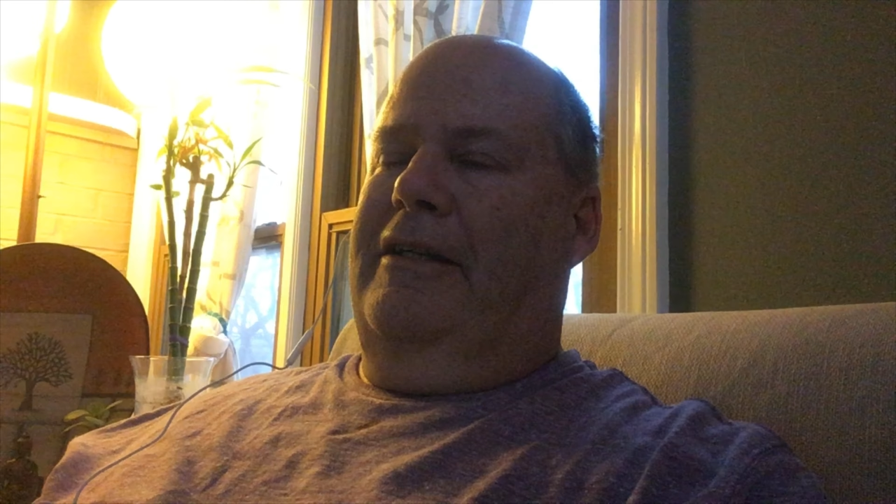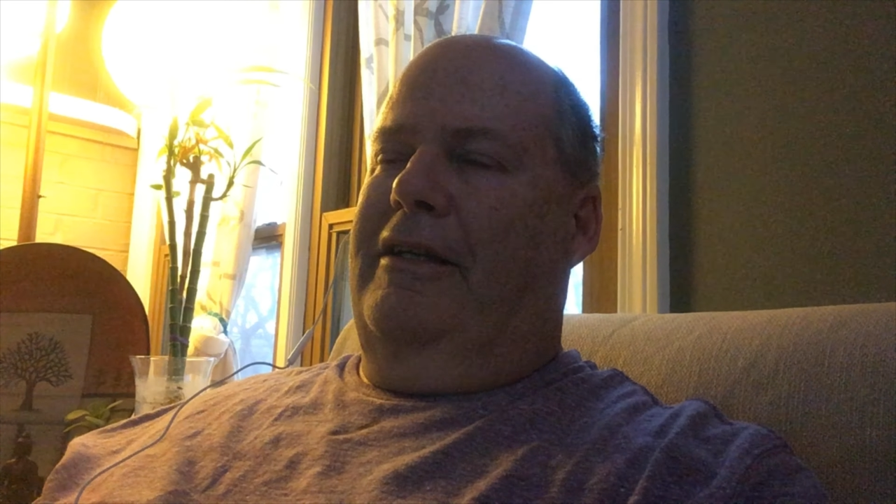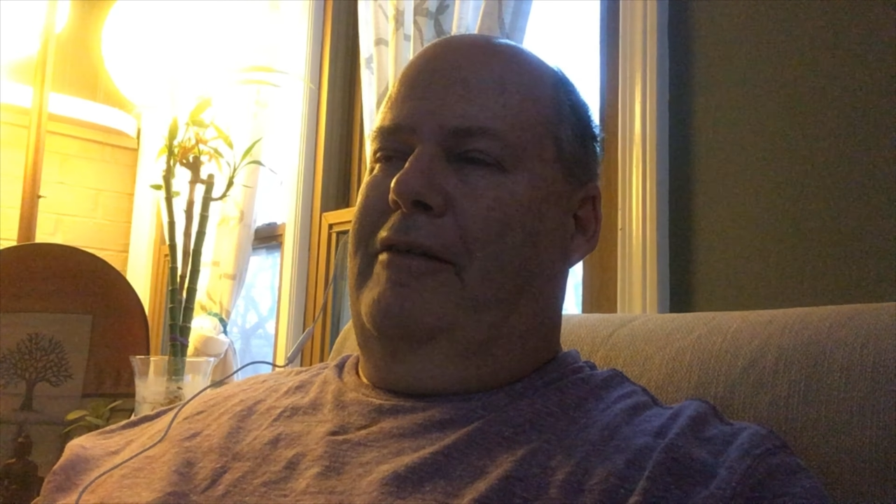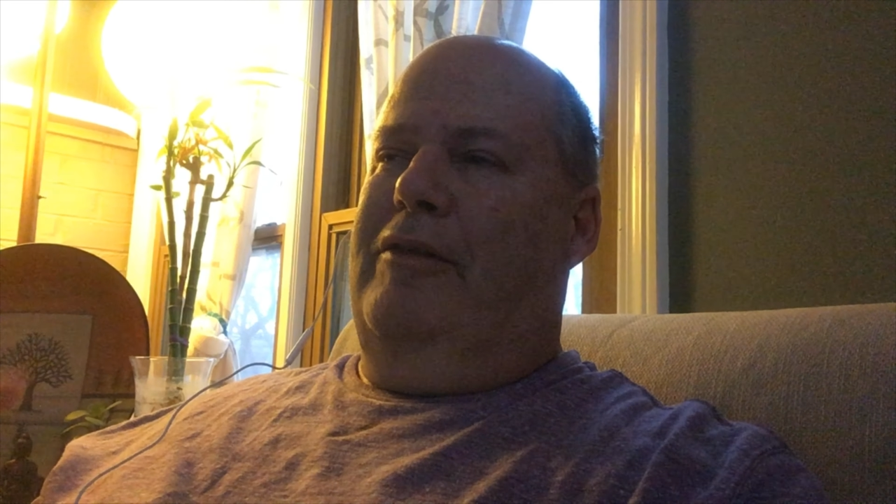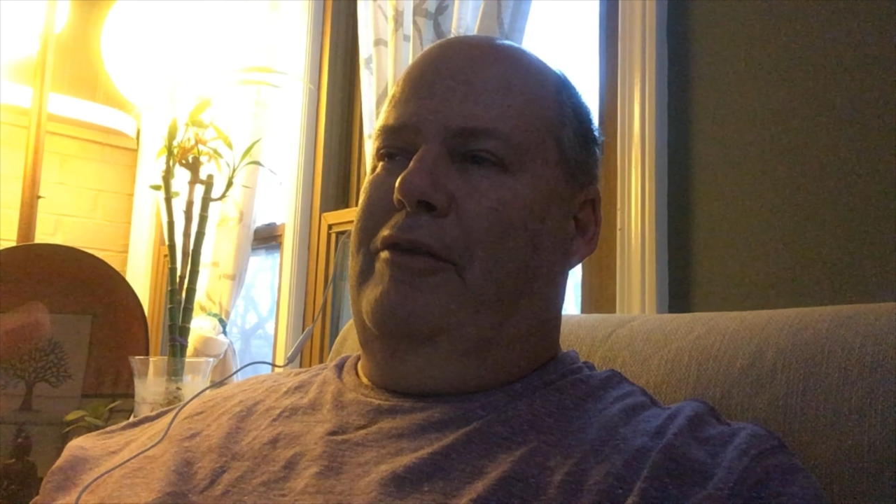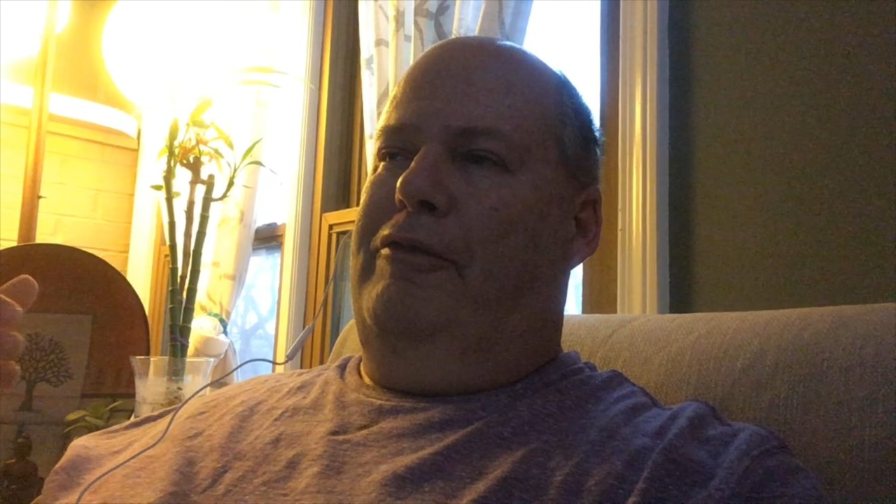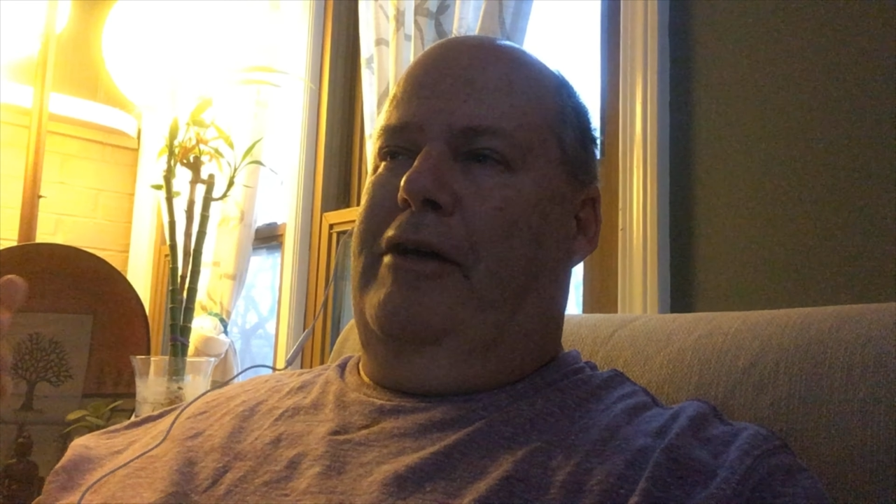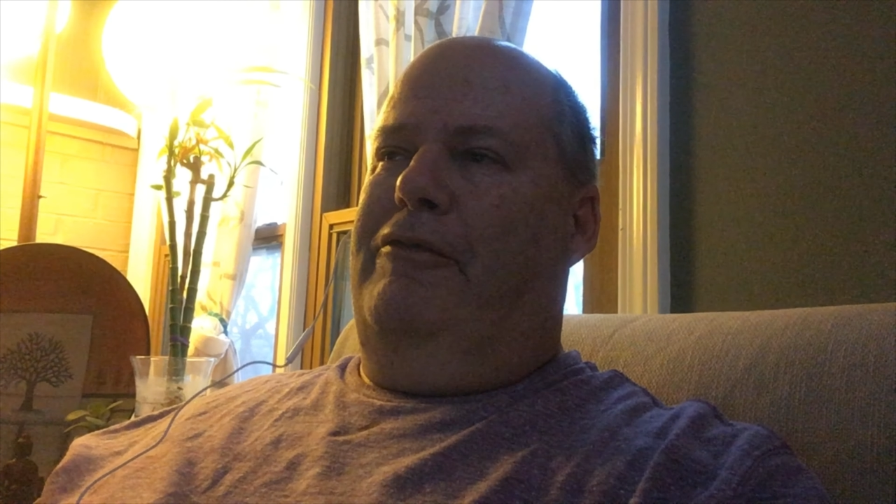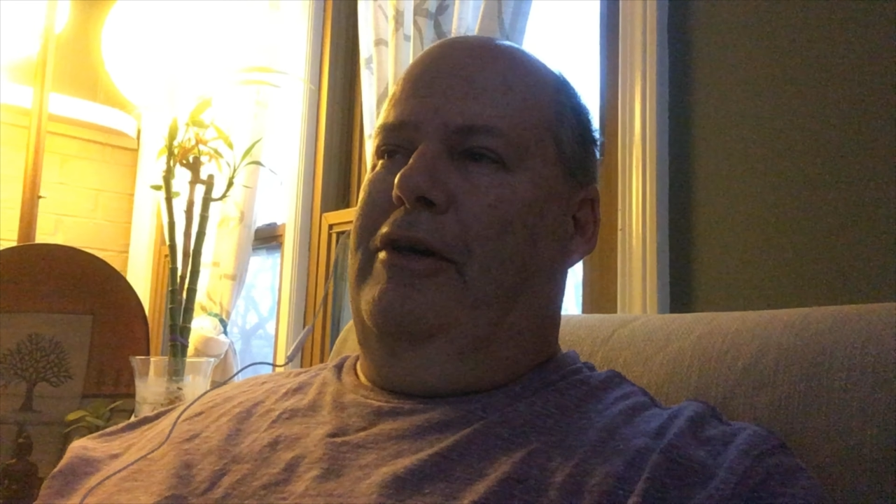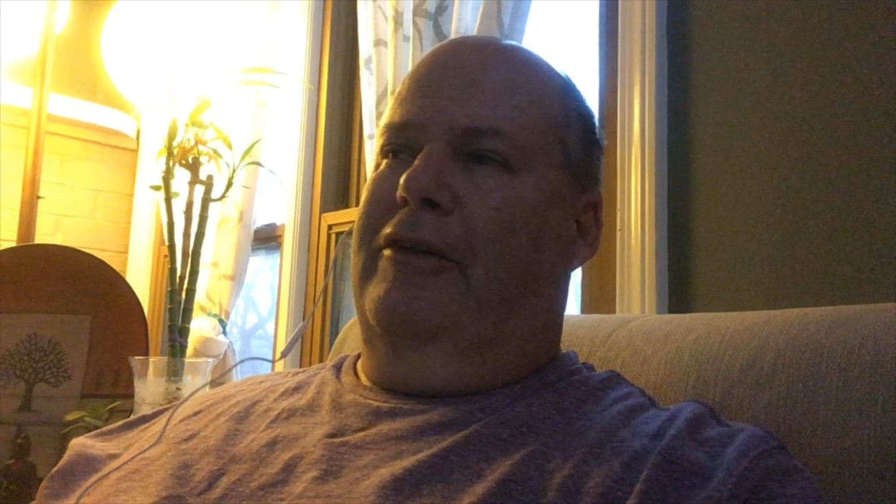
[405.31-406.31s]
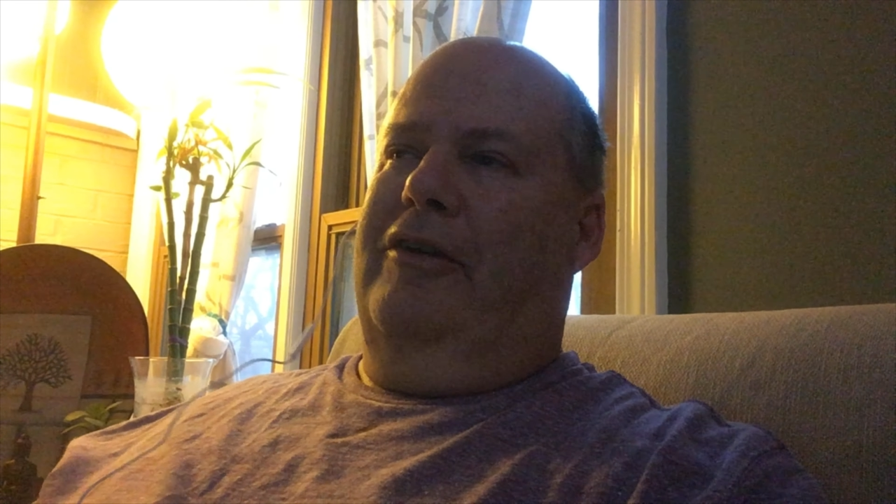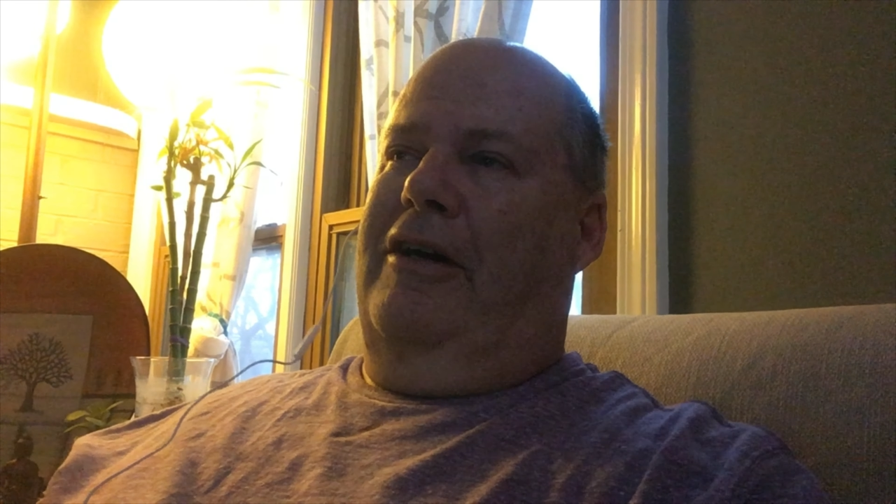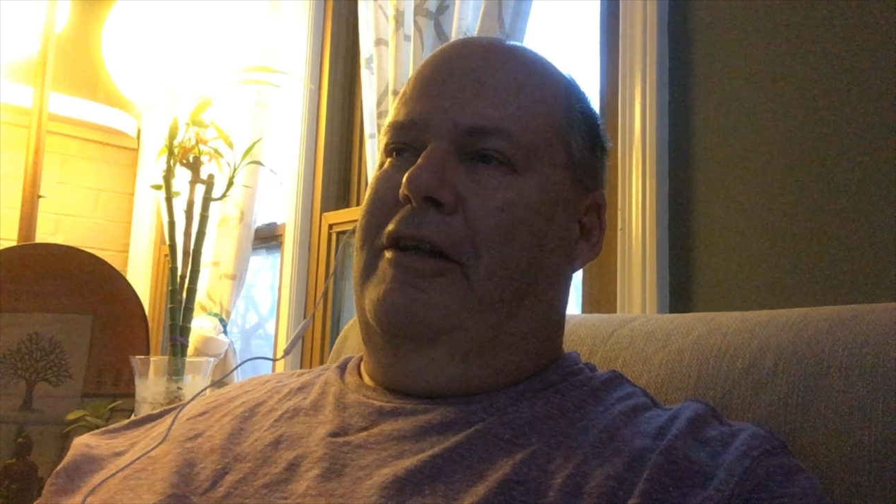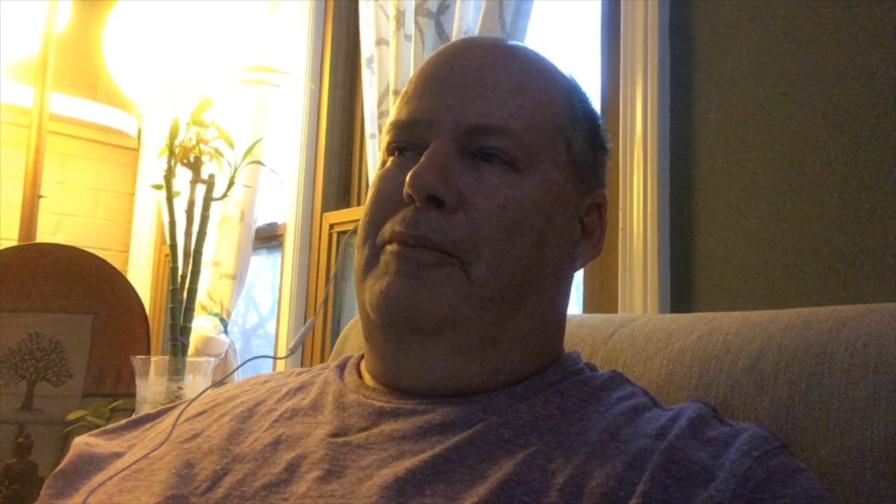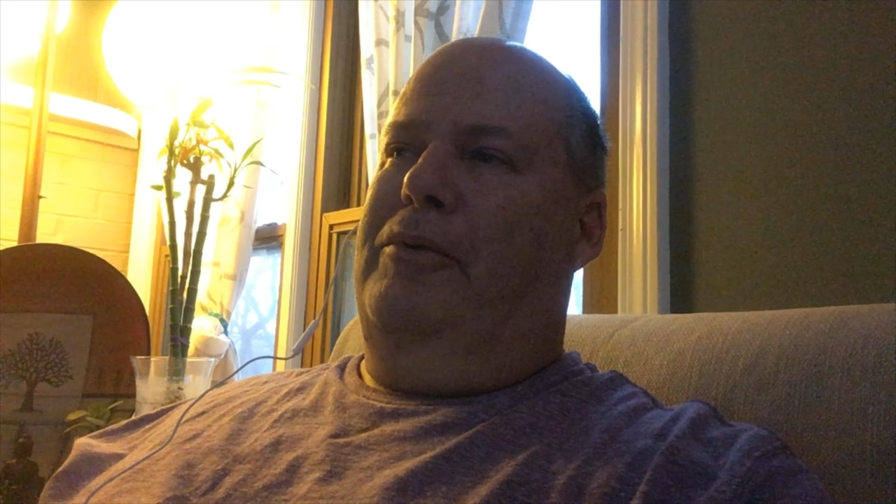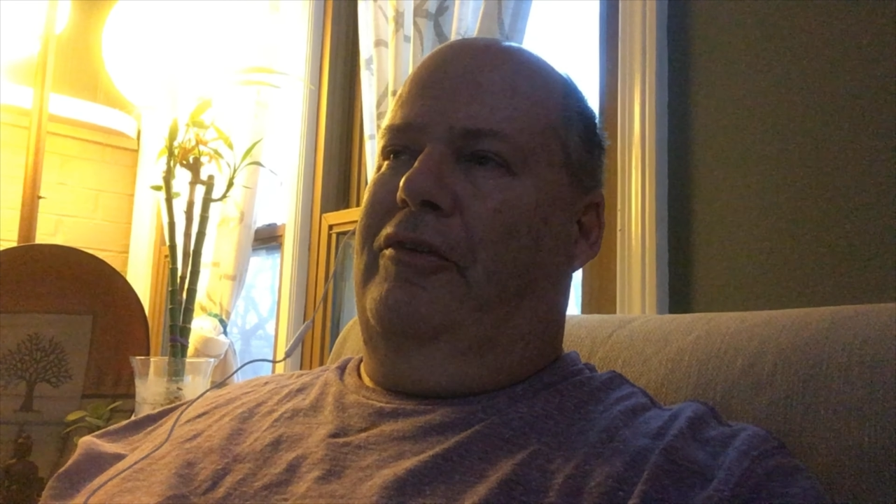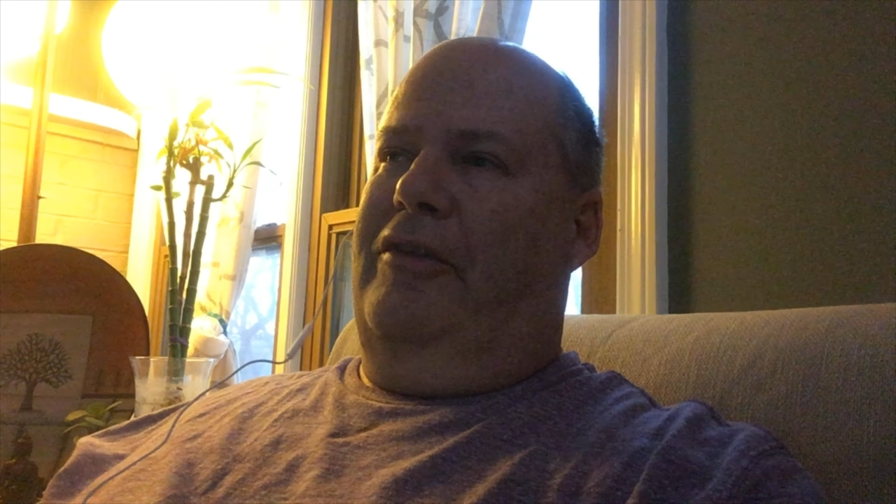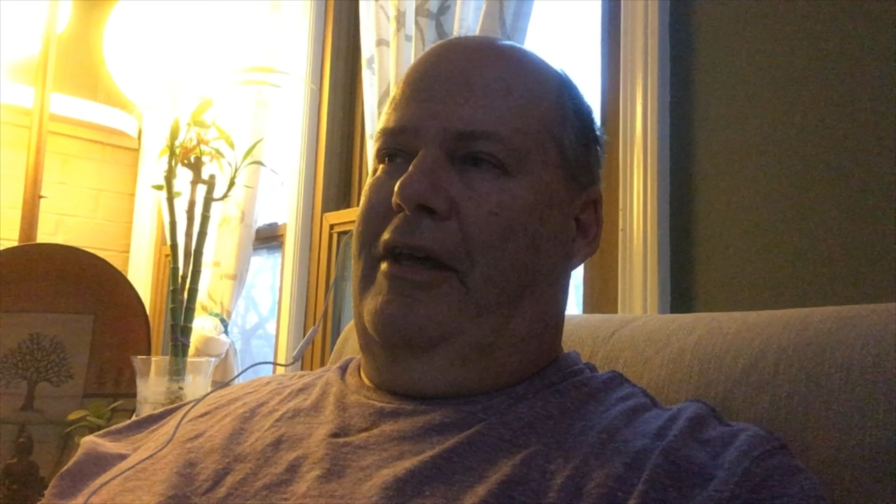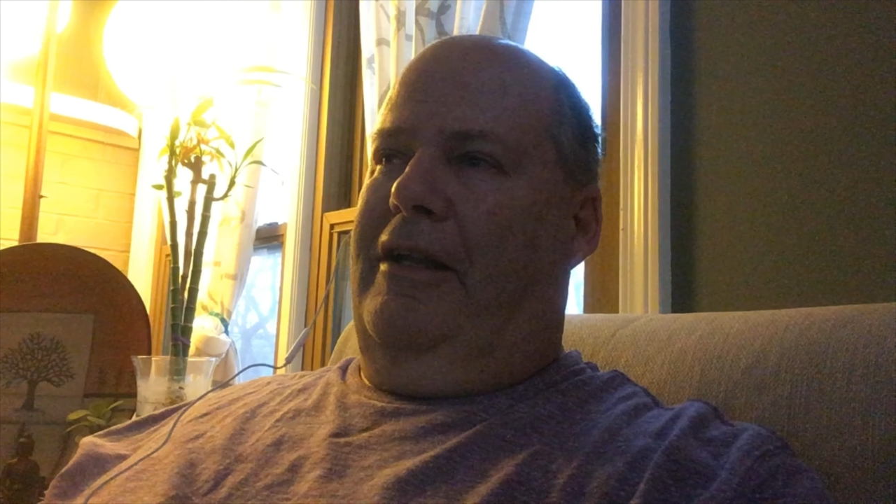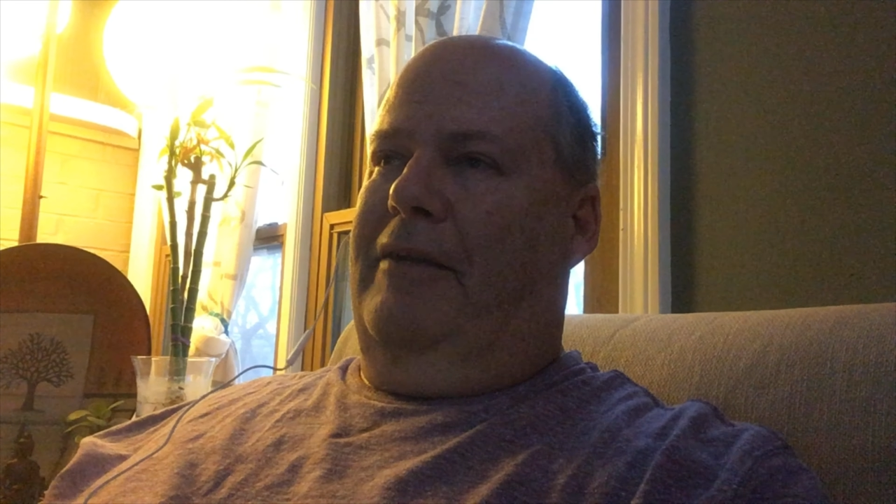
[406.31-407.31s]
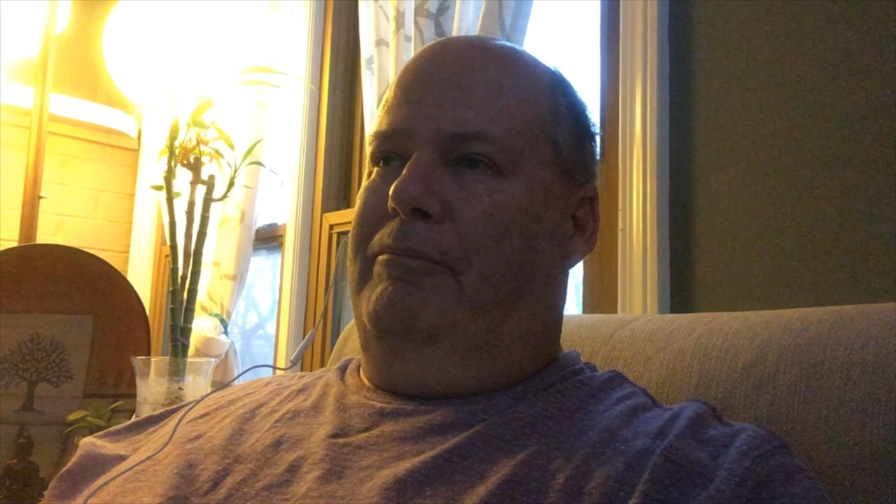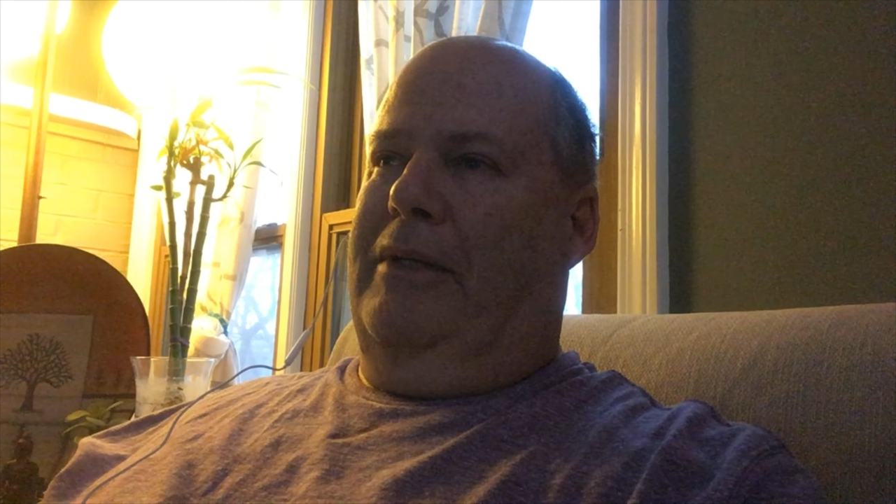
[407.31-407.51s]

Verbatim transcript: even if I felt 100%,